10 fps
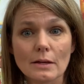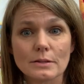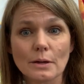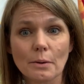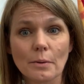
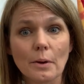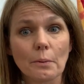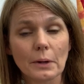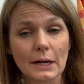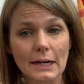So
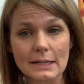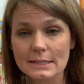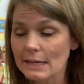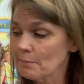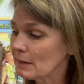we're gonna
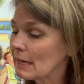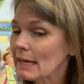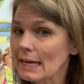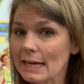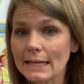see, but
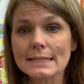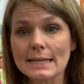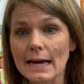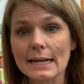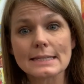he
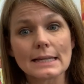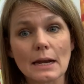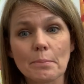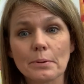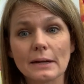said he's
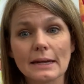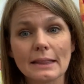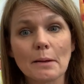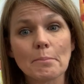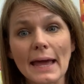gonna put it
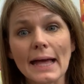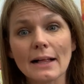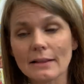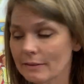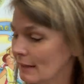in the
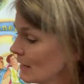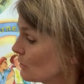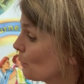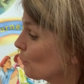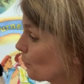mail.
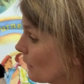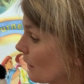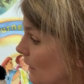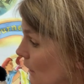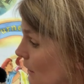That's a really